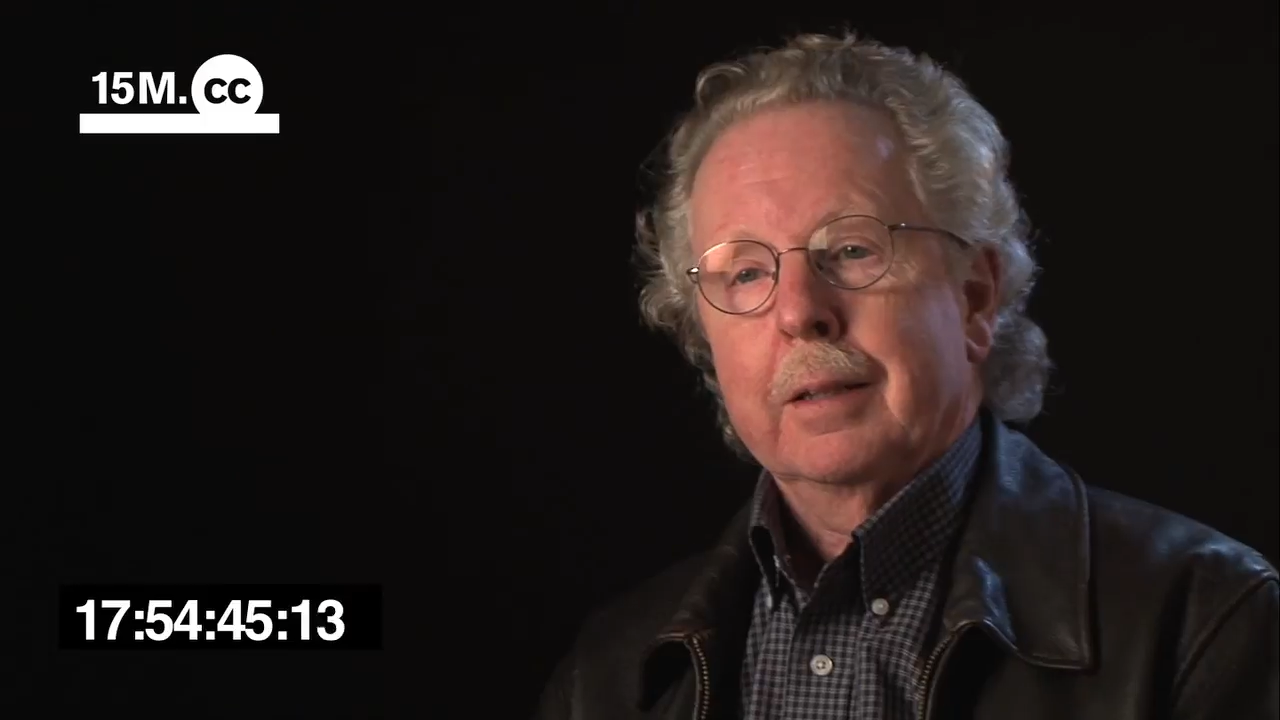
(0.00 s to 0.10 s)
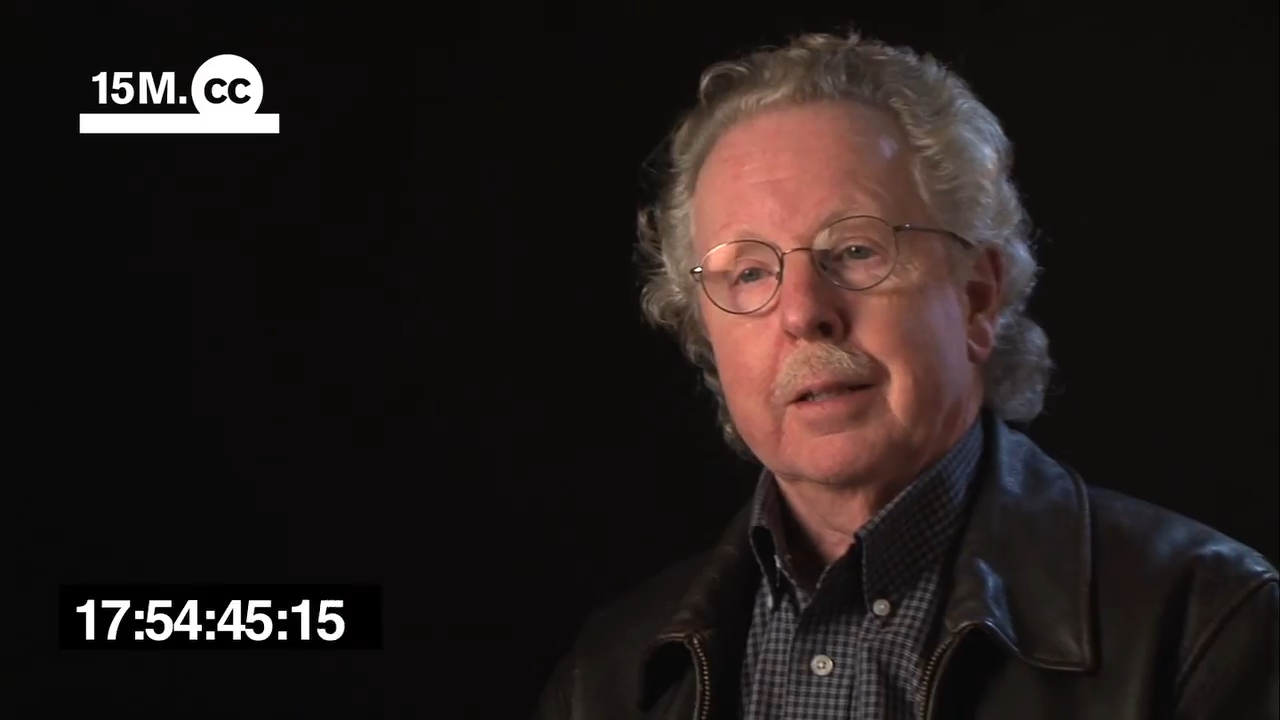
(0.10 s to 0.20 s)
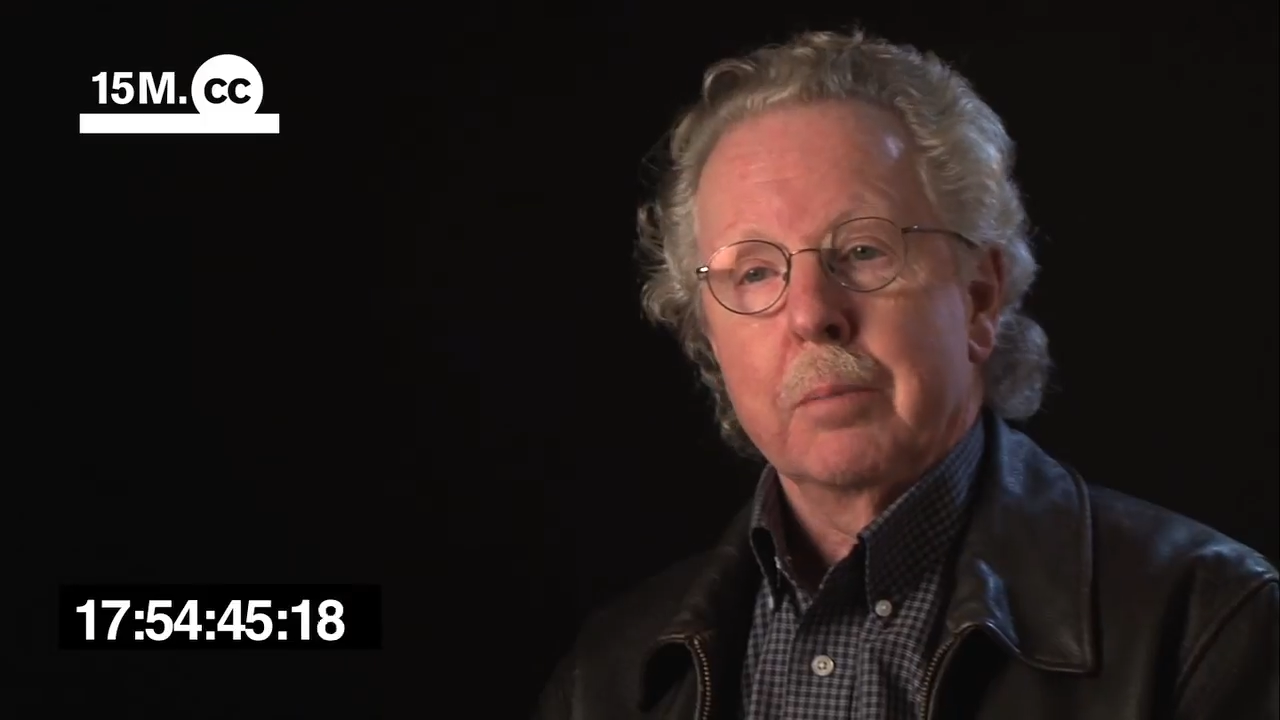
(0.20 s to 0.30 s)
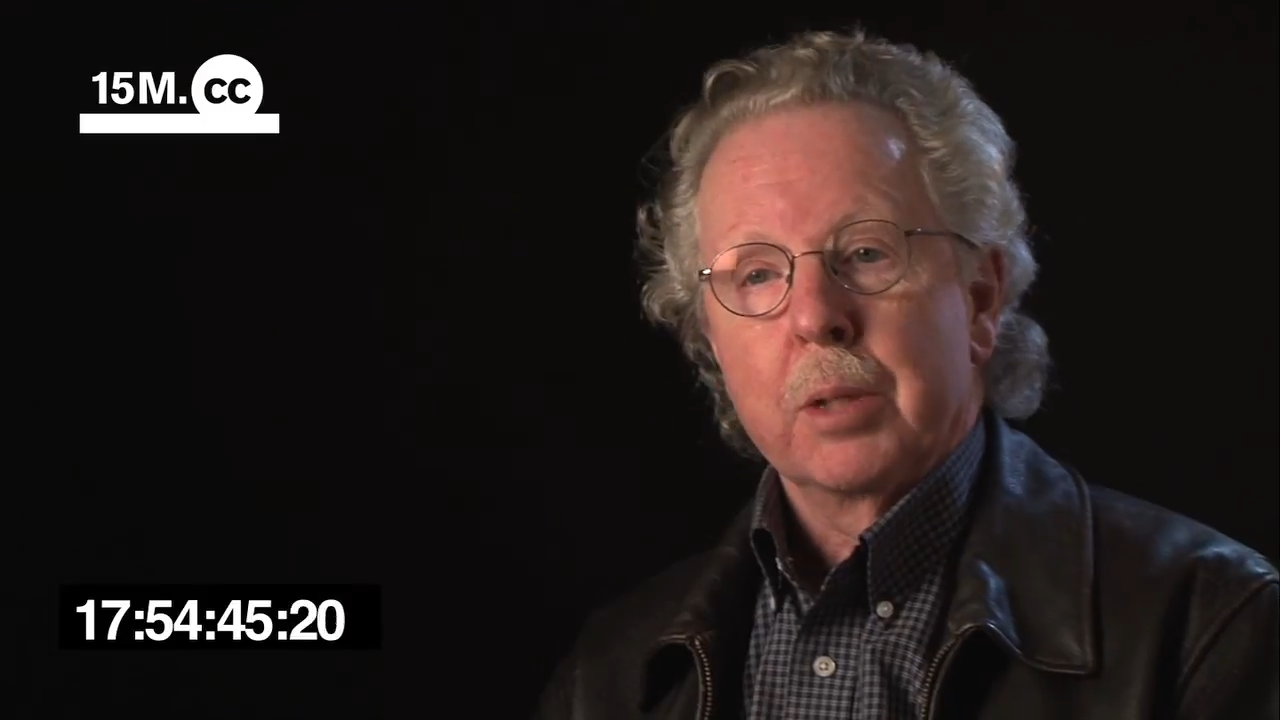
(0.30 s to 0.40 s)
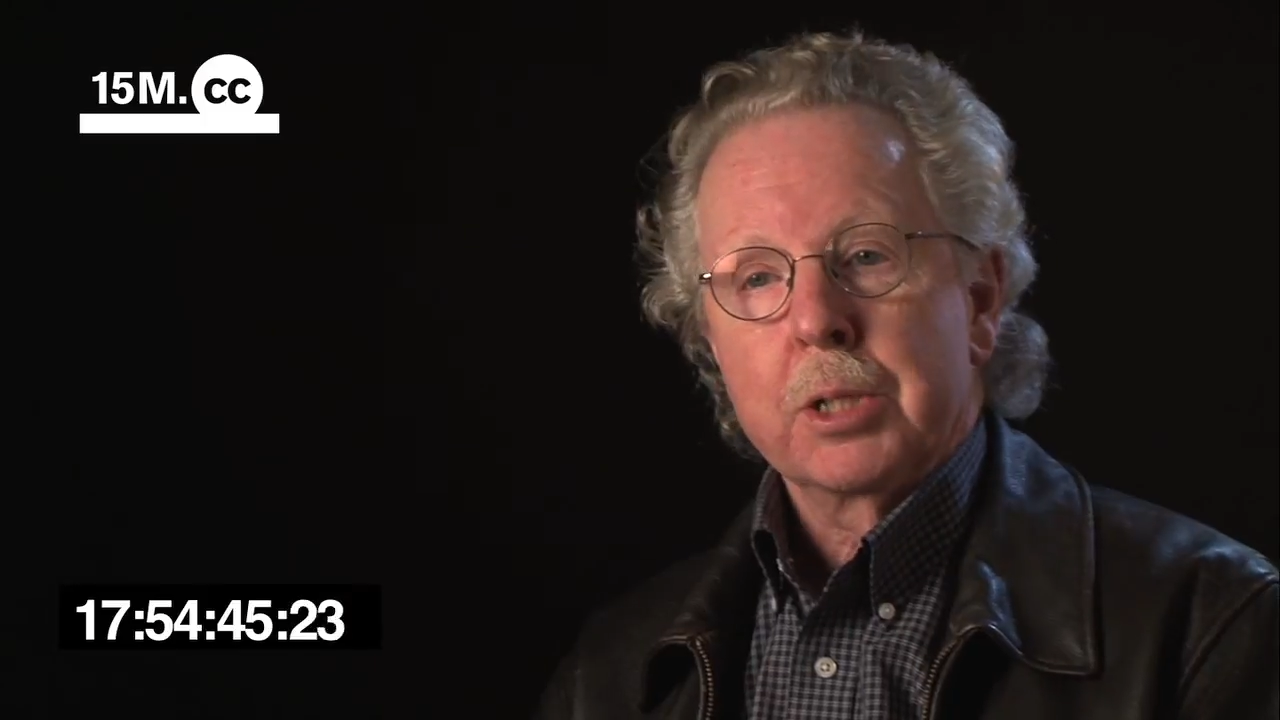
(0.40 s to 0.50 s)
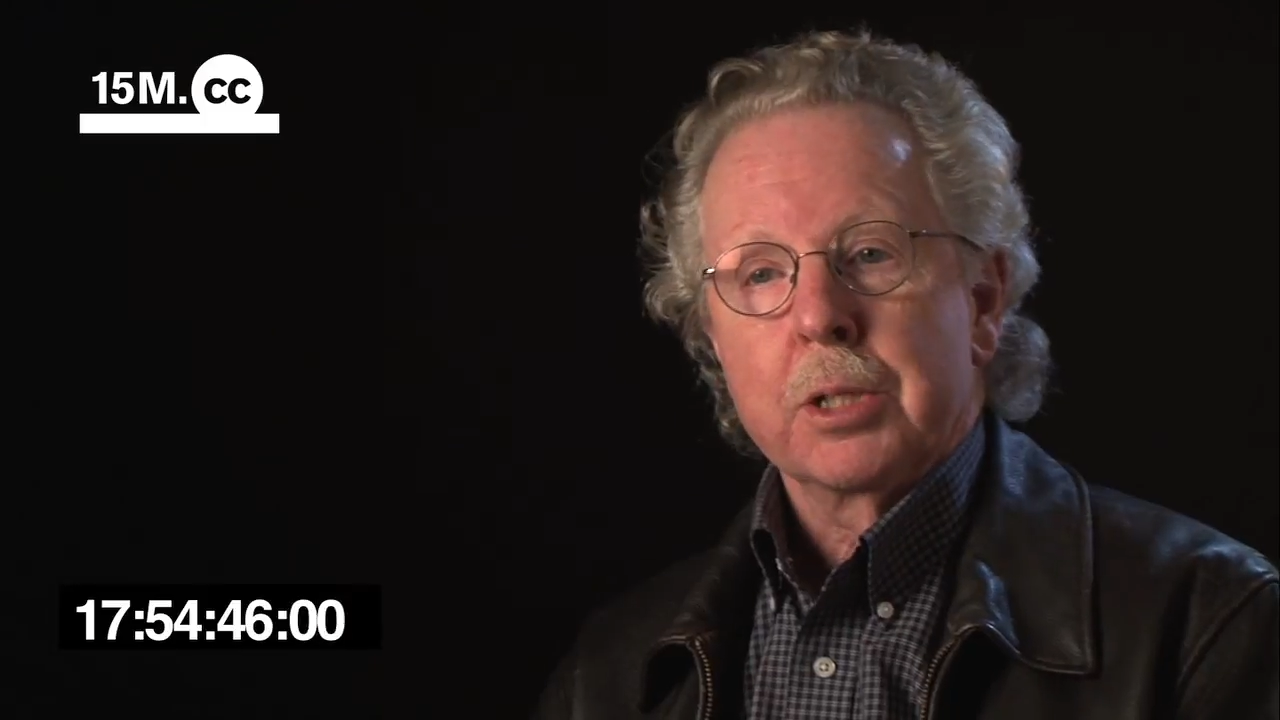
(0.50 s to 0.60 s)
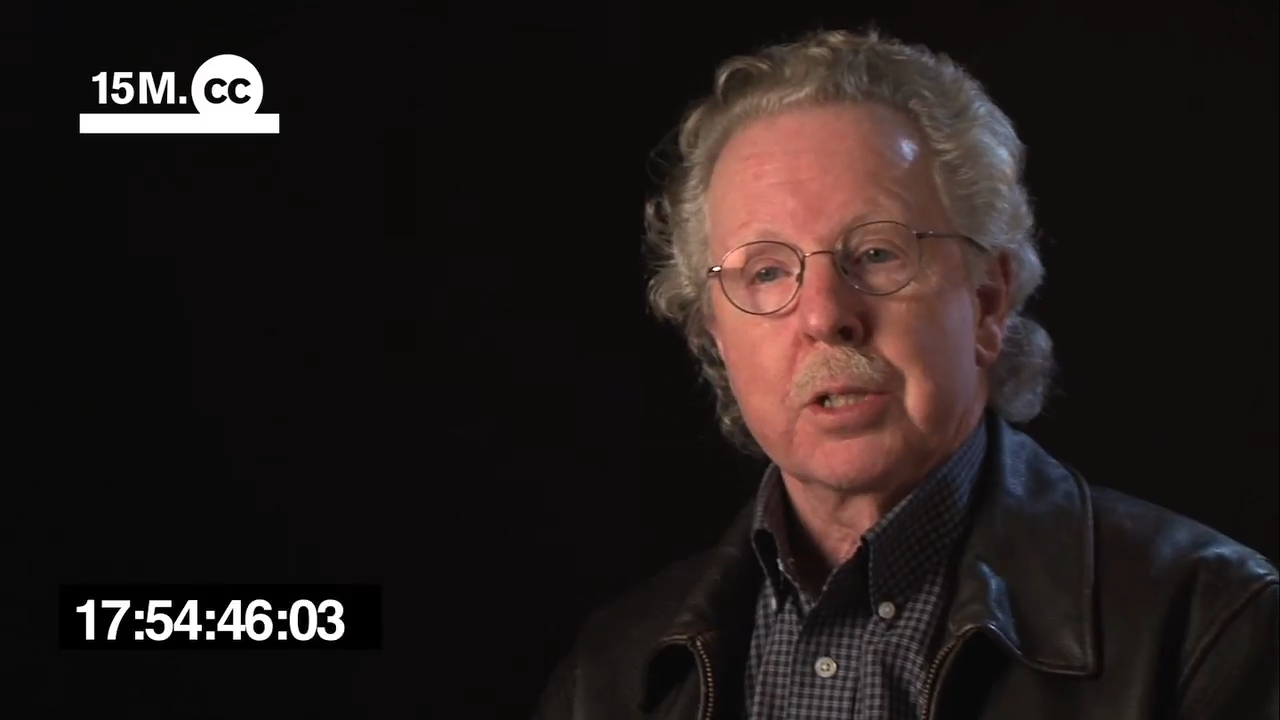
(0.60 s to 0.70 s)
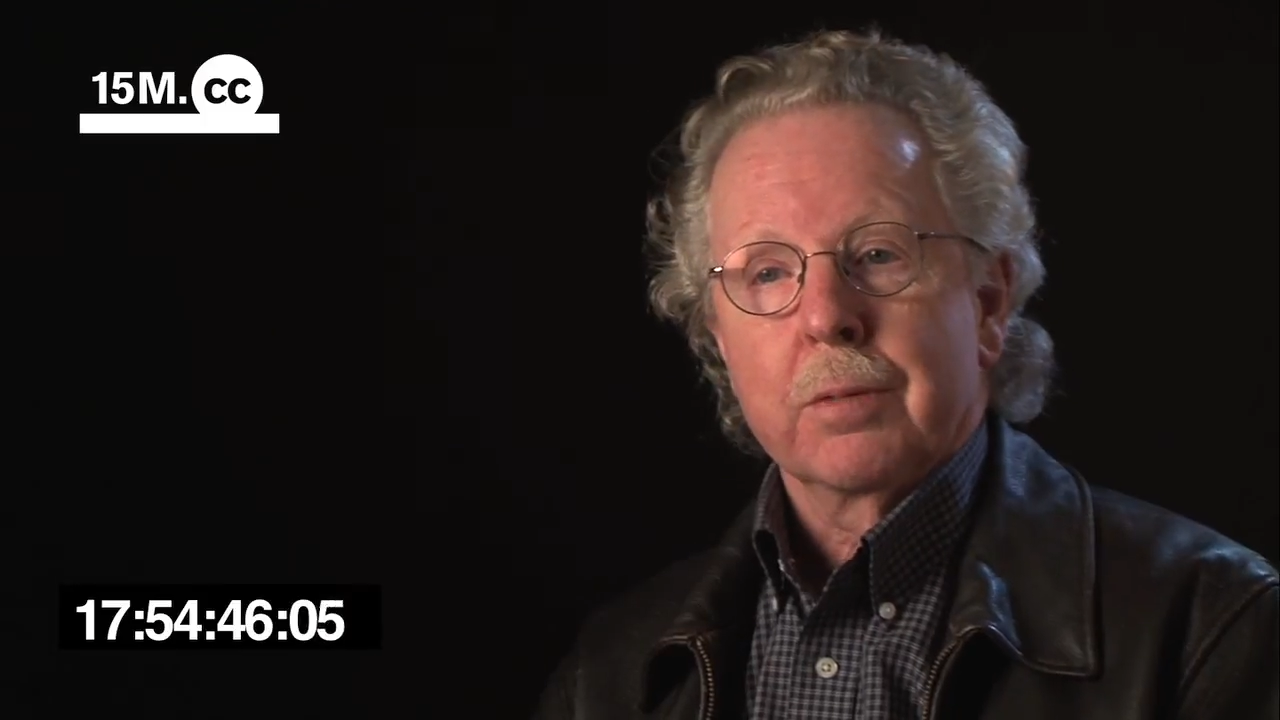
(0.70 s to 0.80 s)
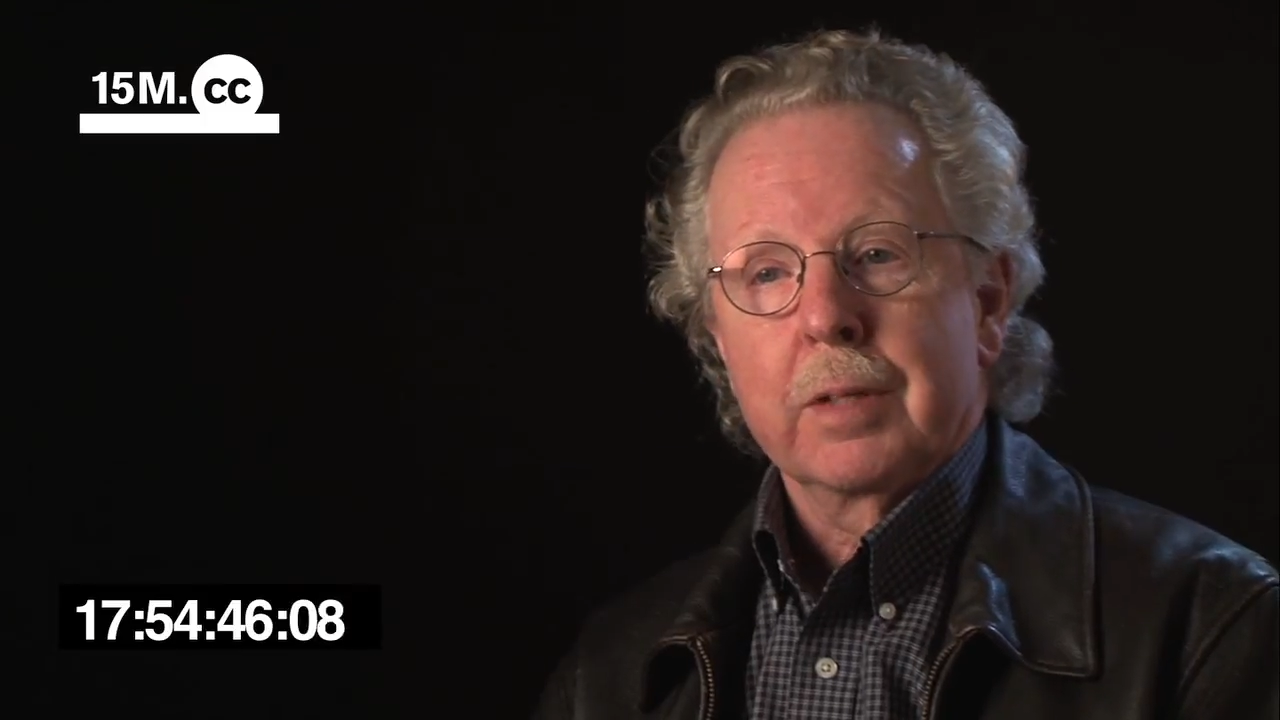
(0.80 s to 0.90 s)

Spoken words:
emergence of